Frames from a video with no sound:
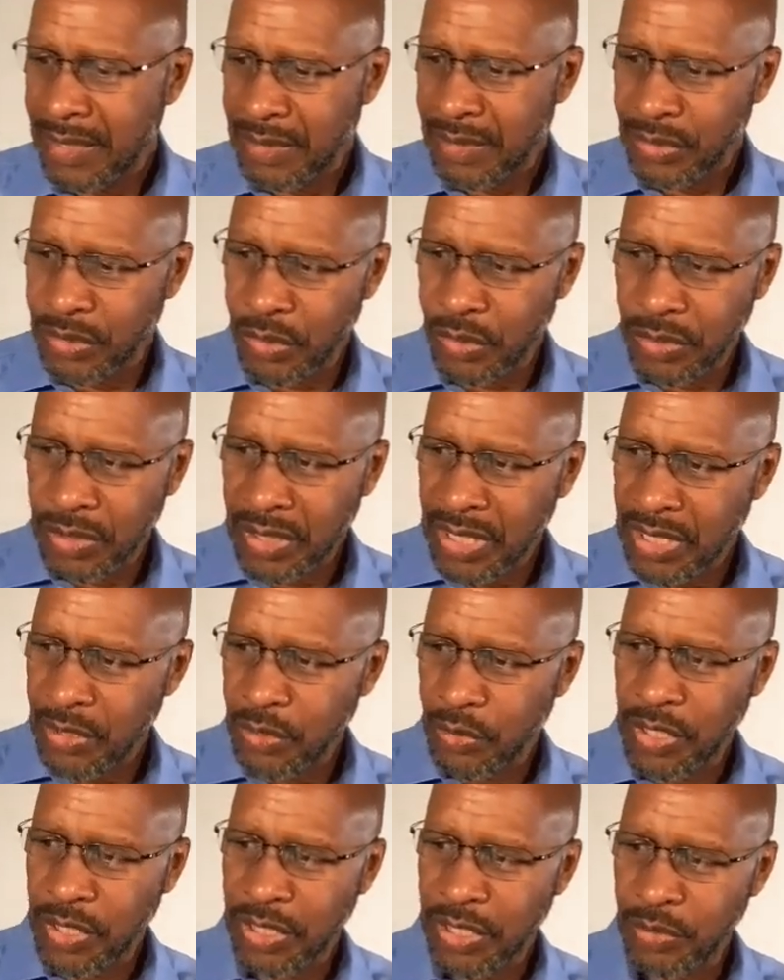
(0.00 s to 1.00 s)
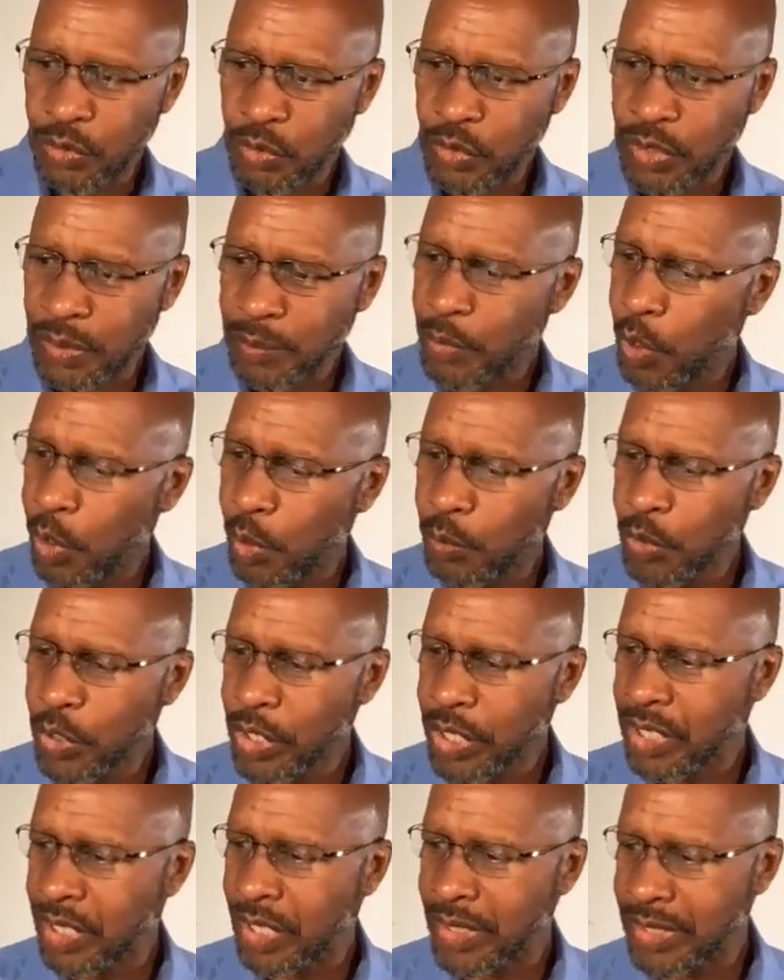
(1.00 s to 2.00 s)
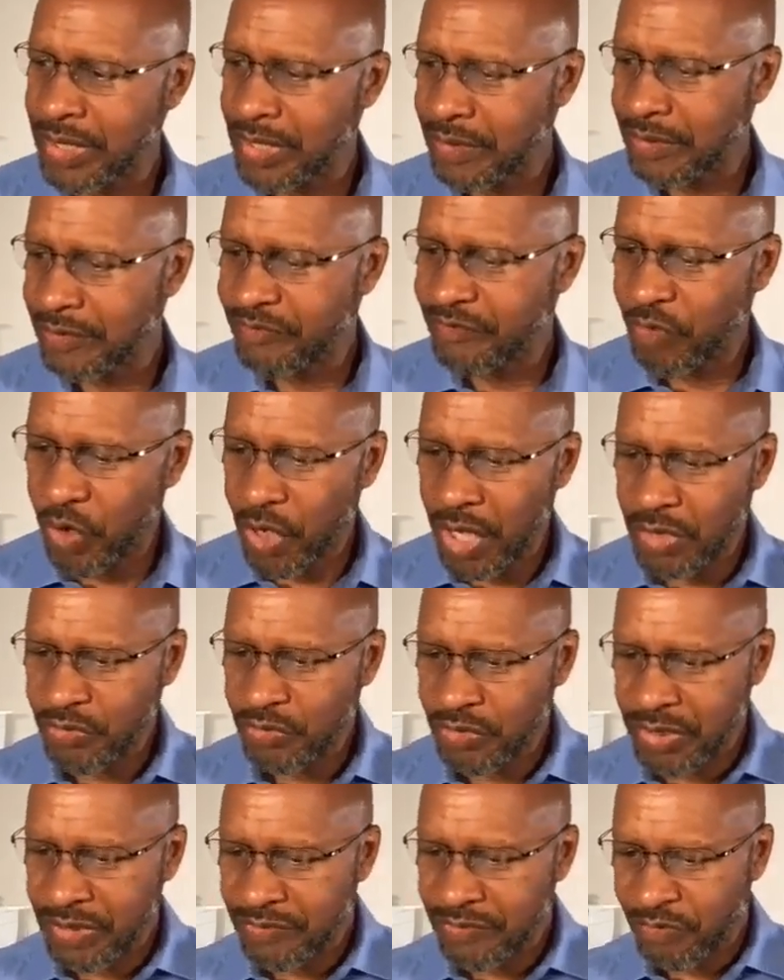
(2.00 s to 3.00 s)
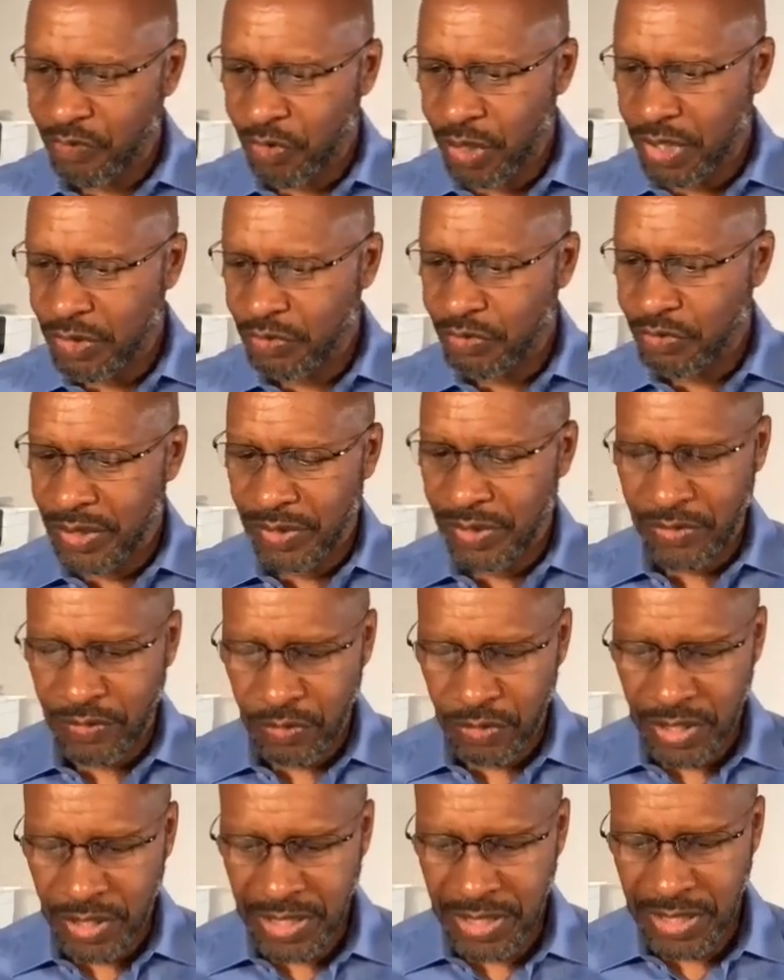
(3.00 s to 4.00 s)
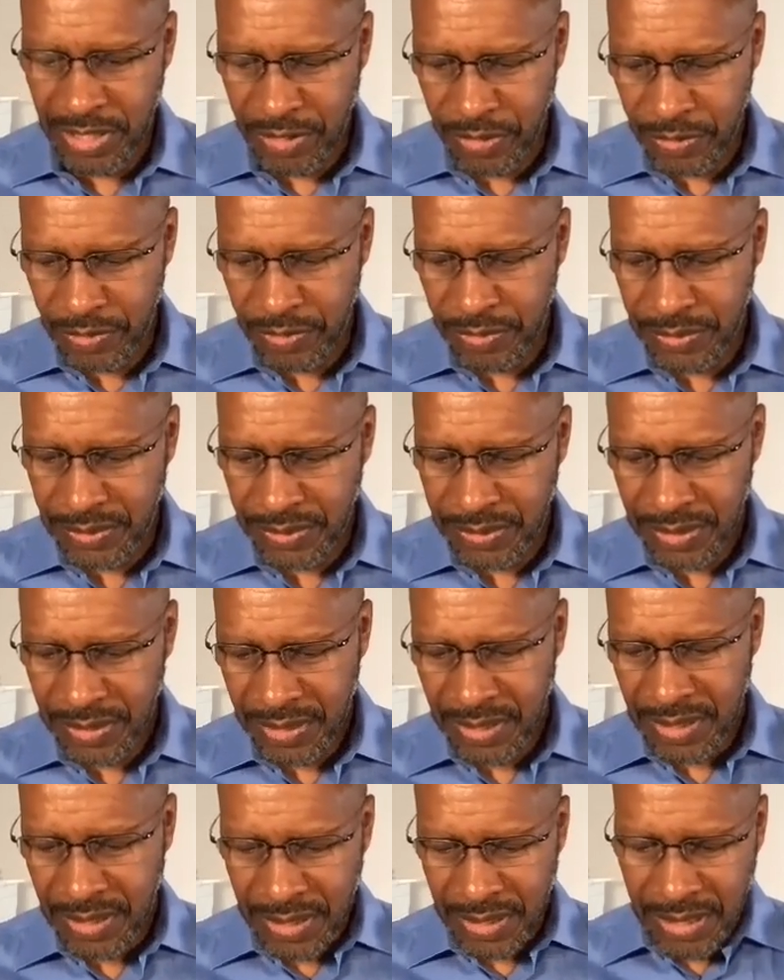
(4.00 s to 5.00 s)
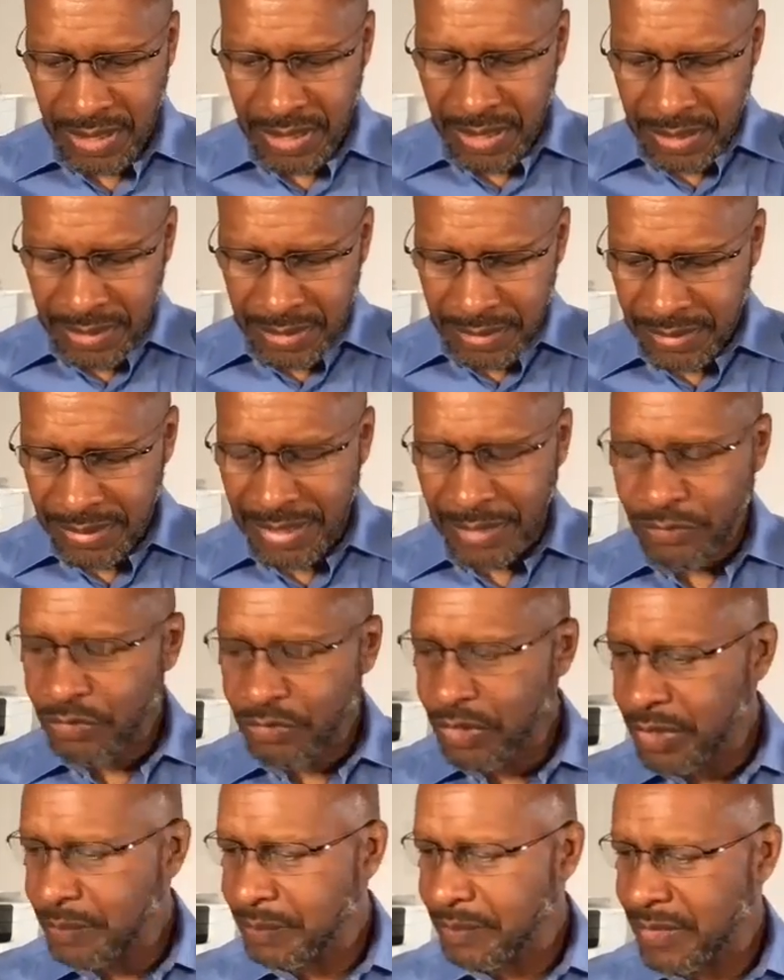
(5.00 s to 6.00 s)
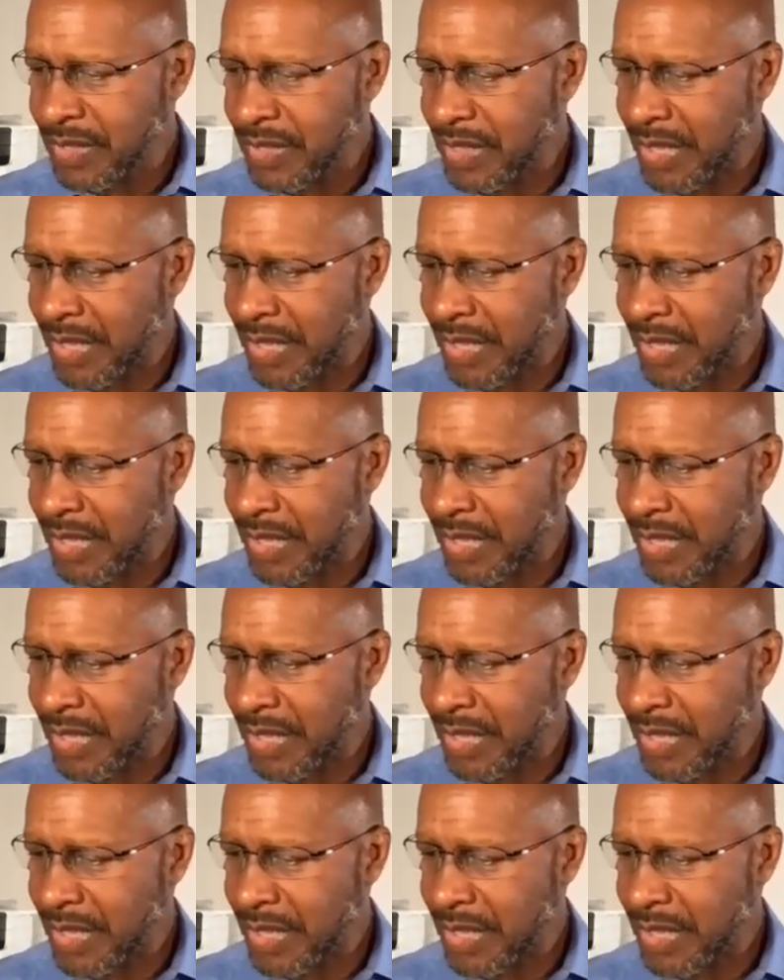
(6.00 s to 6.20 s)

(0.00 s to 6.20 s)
certainly you can do some homework on the 400, 430 years, etc.